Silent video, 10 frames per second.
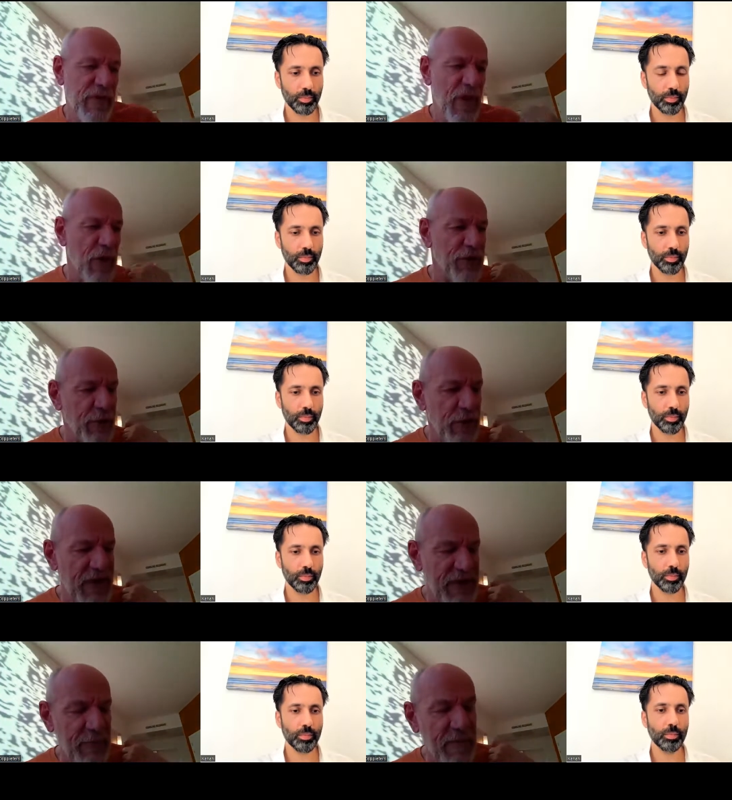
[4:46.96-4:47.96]

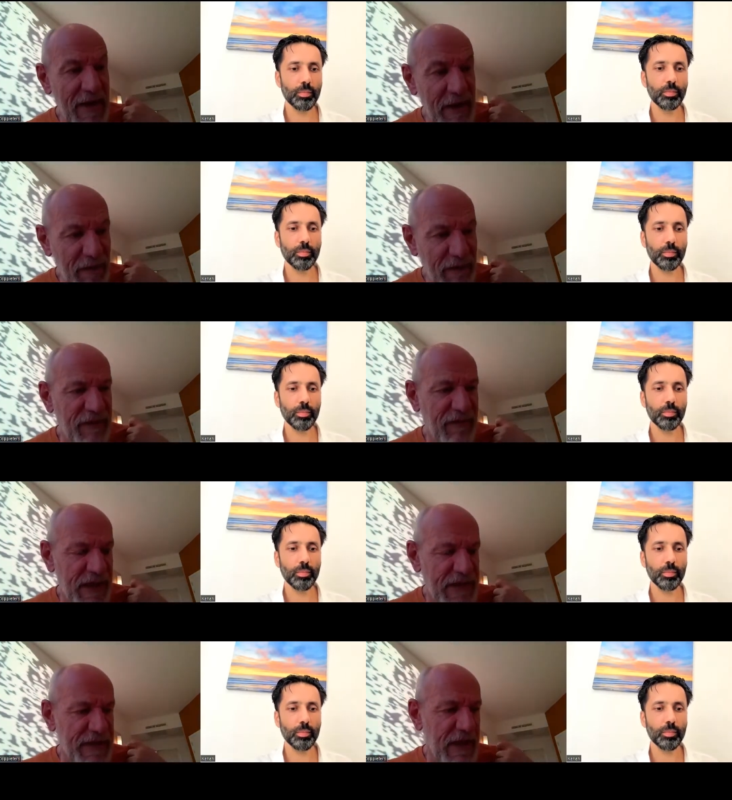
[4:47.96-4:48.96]
Speaker 1: non-dualism. I love
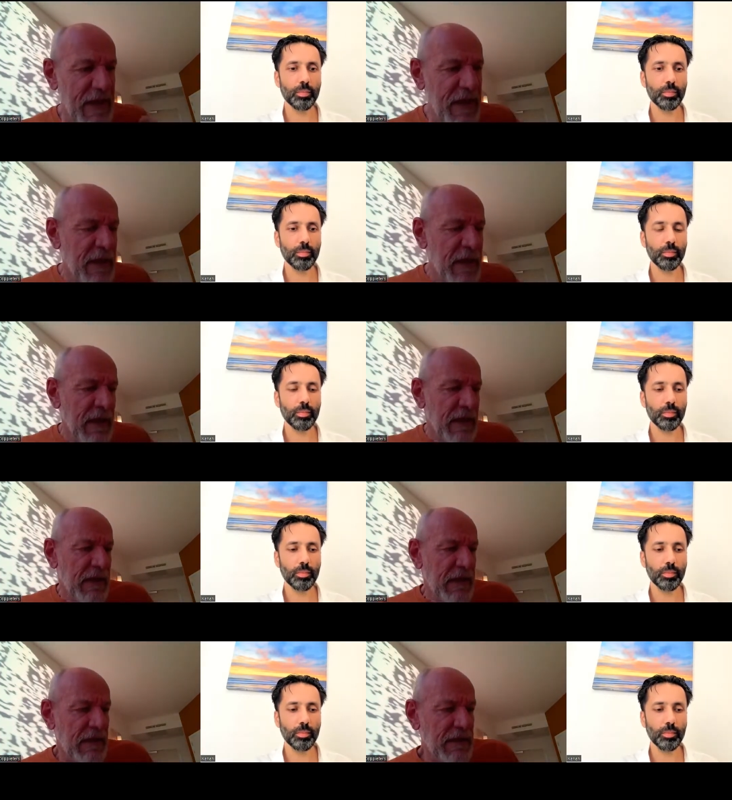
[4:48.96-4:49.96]
Advaita.
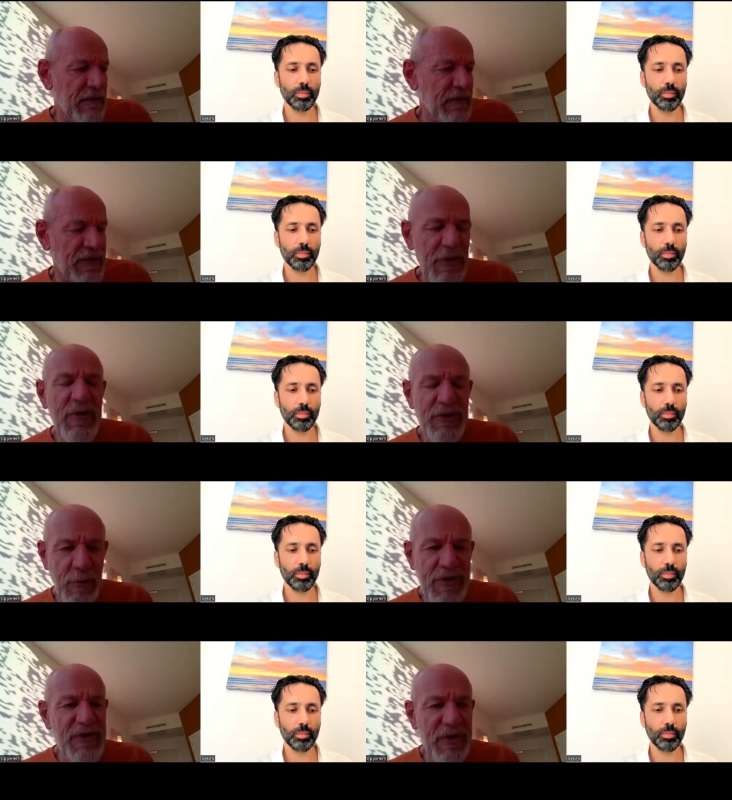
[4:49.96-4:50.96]
There is so much
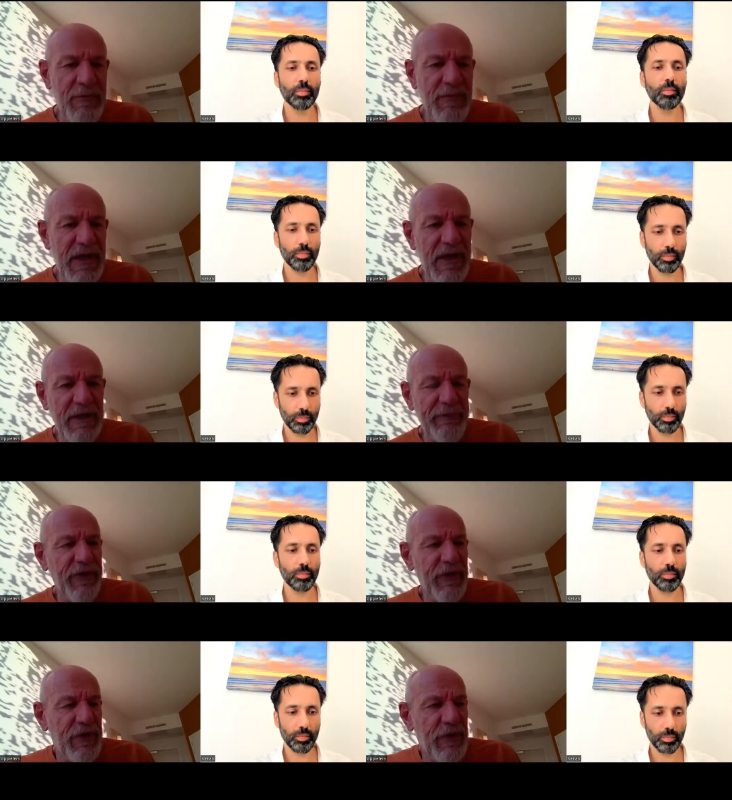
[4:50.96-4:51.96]
wisdom there
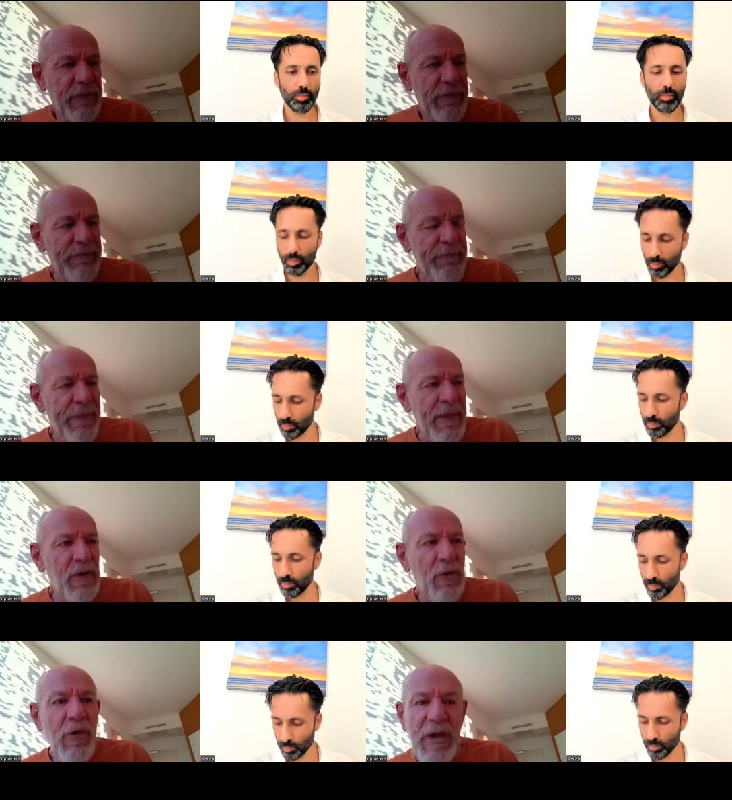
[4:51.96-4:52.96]

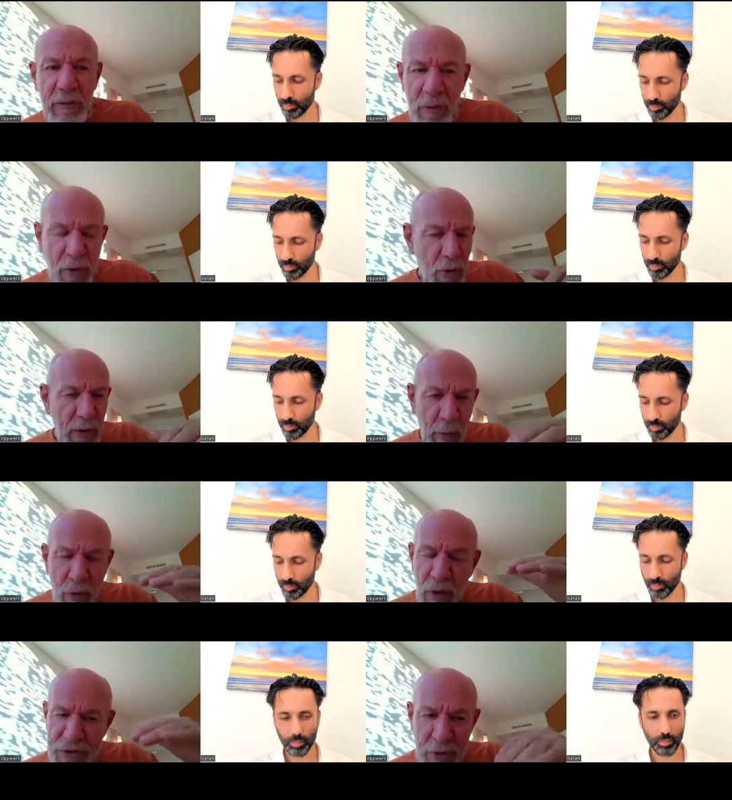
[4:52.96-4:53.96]
going going
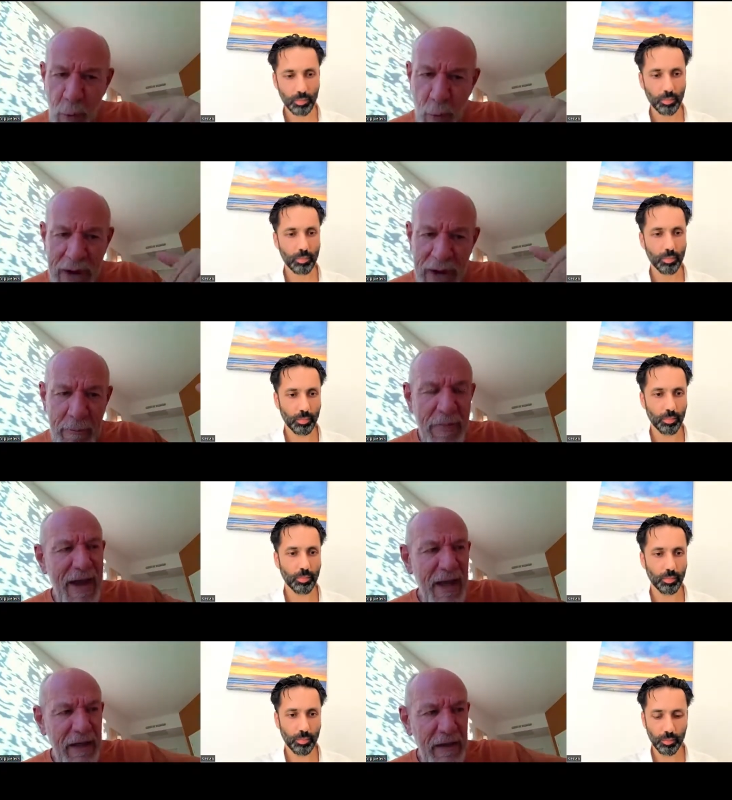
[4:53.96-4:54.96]
also way
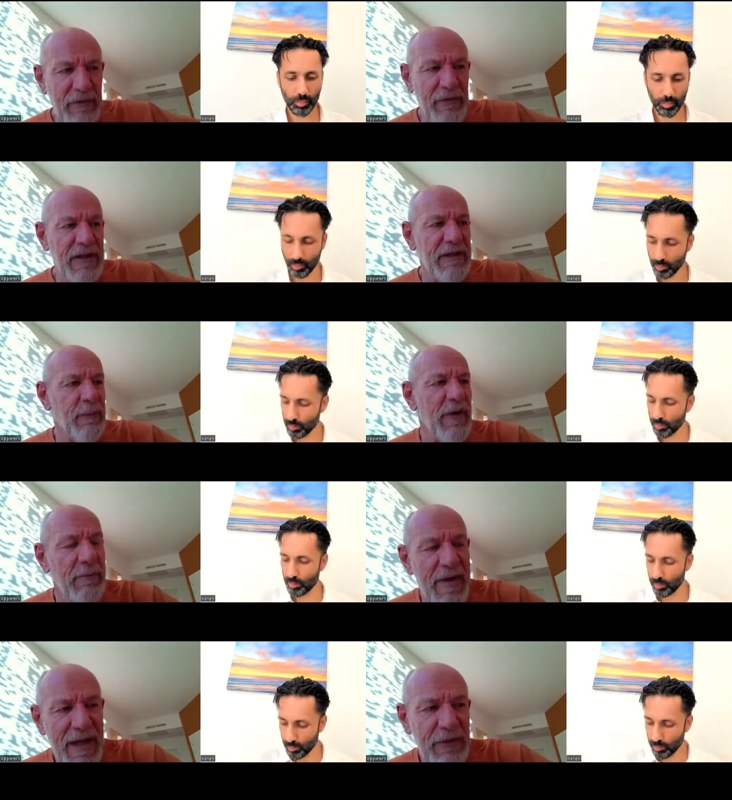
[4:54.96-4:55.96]
back, right, way
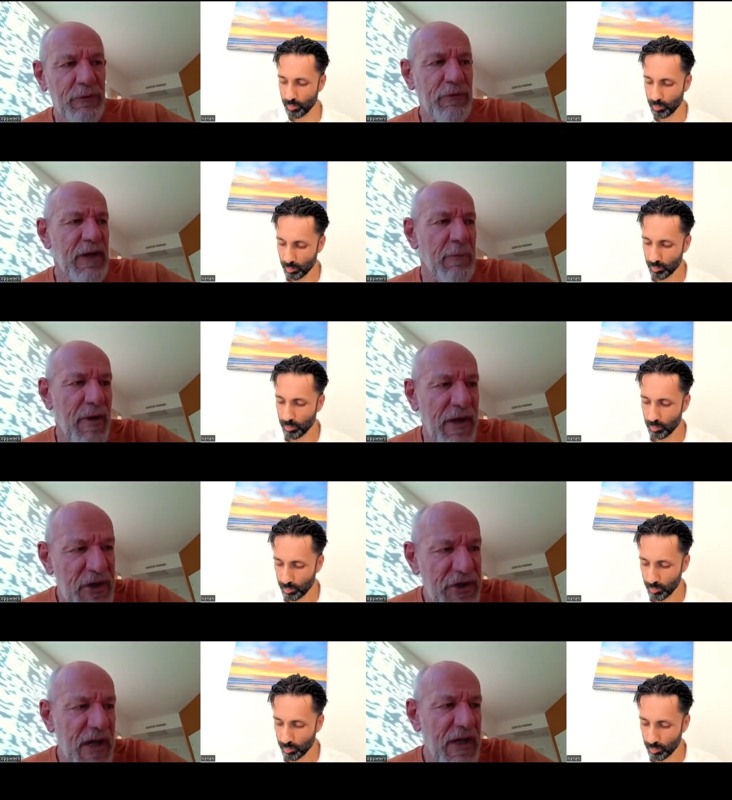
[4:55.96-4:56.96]
back to the
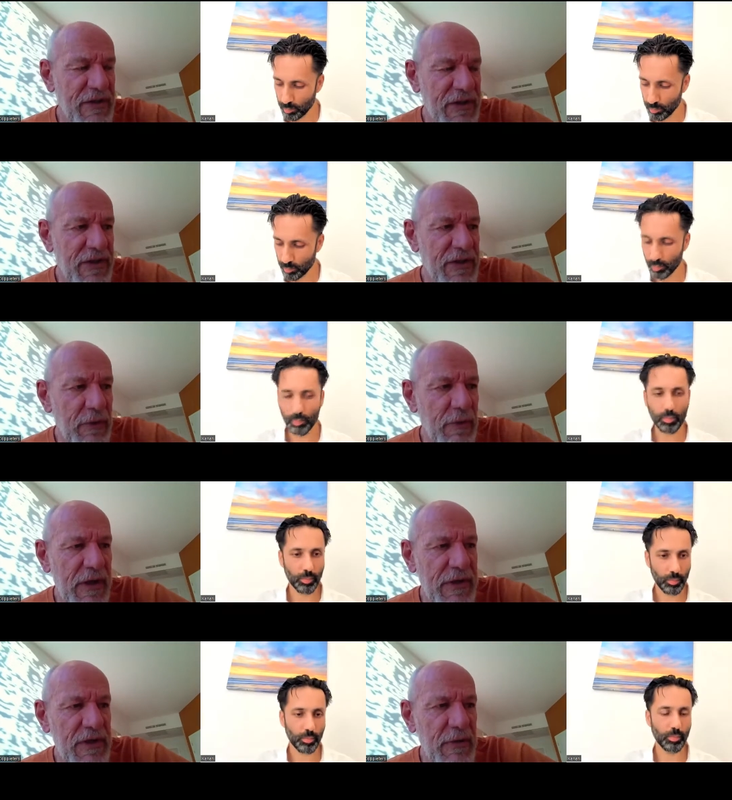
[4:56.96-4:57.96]
Upanishads and so on
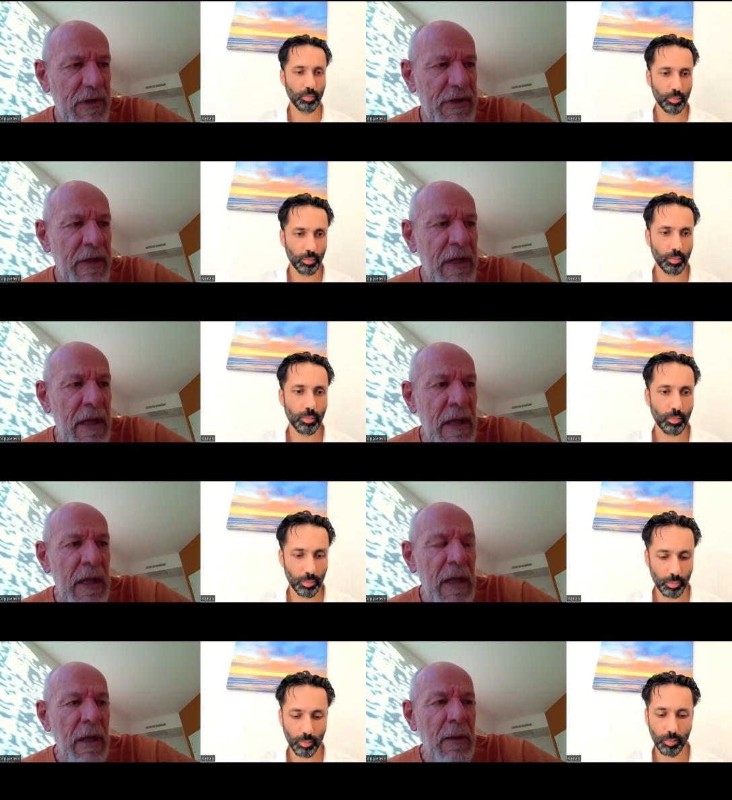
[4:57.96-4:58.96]
and so on.
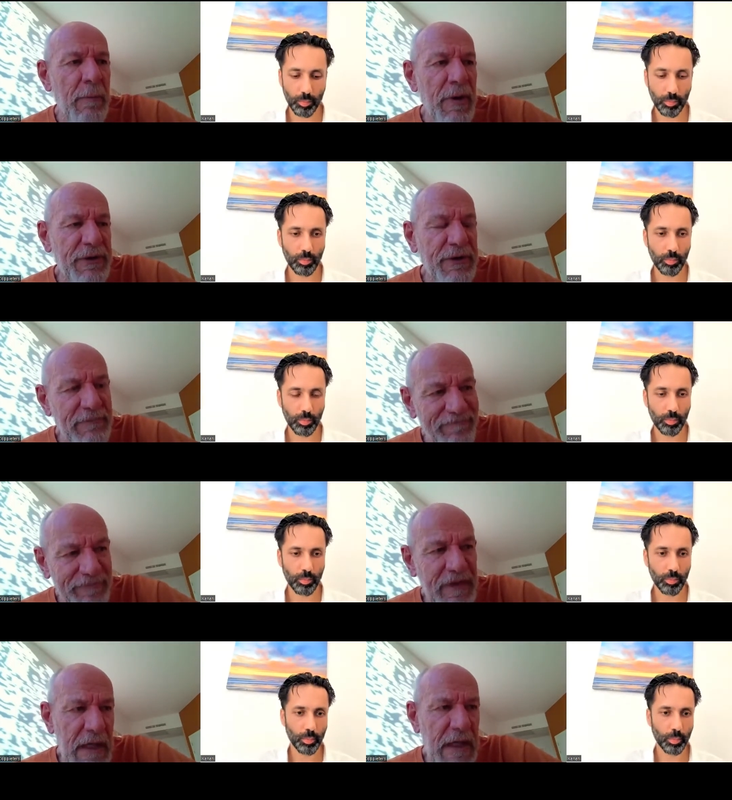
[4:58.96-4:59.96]
But
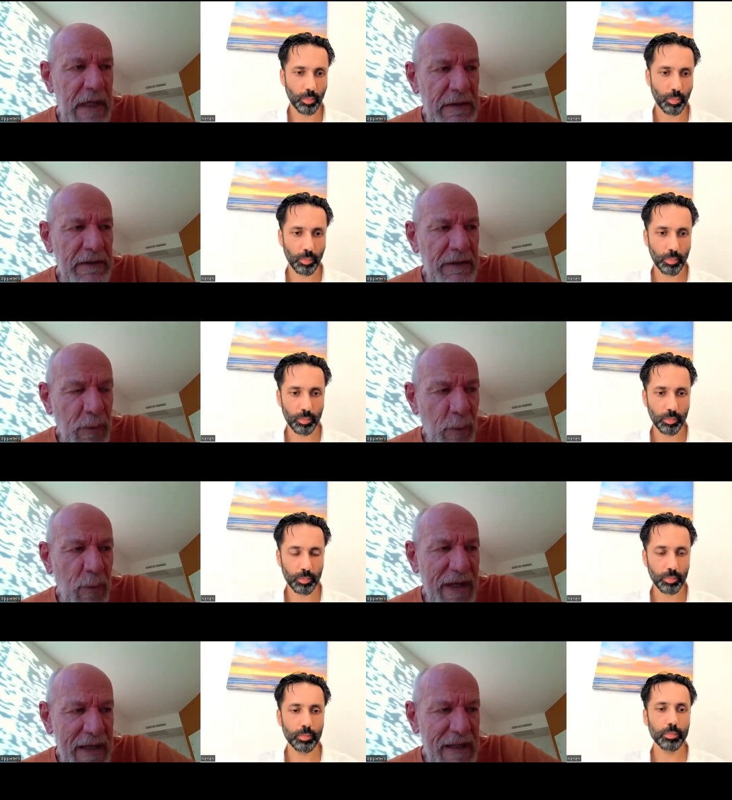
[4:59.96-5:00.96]
the
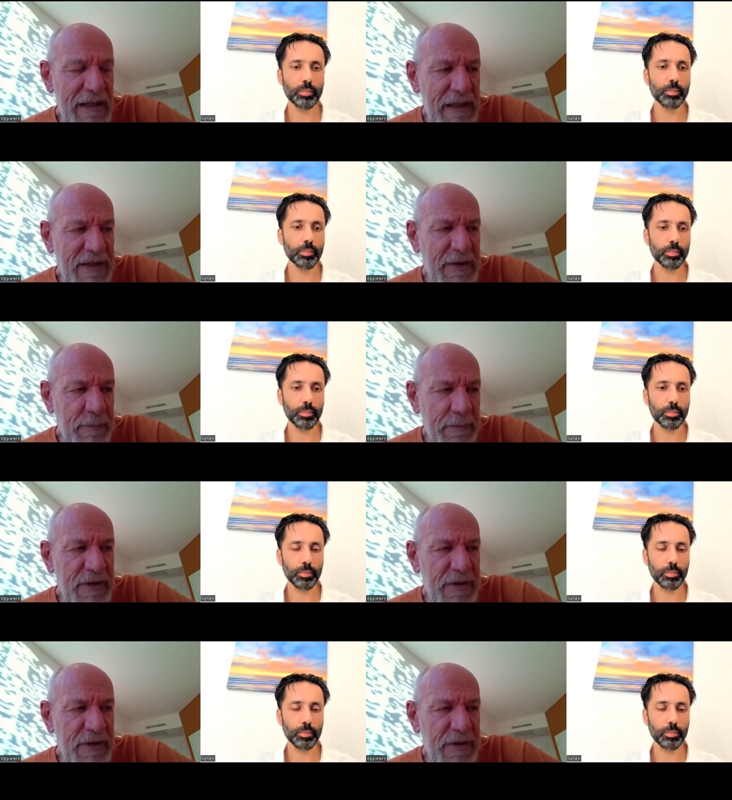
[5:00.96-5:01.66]
way that